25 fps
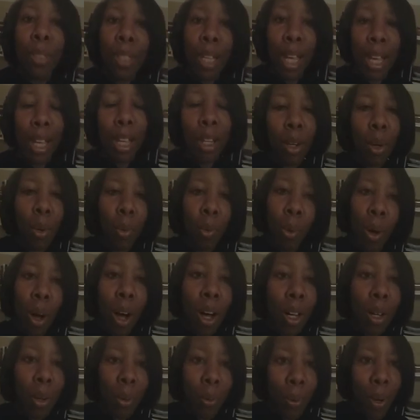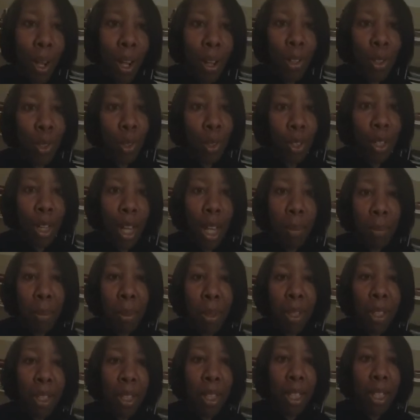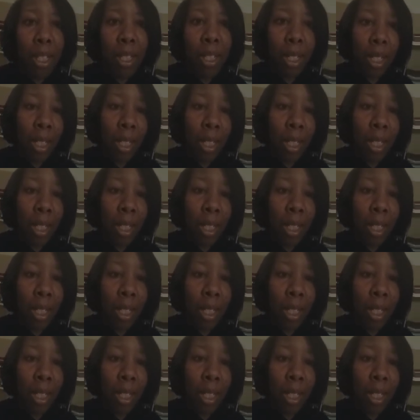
taking a walk around your neighborhood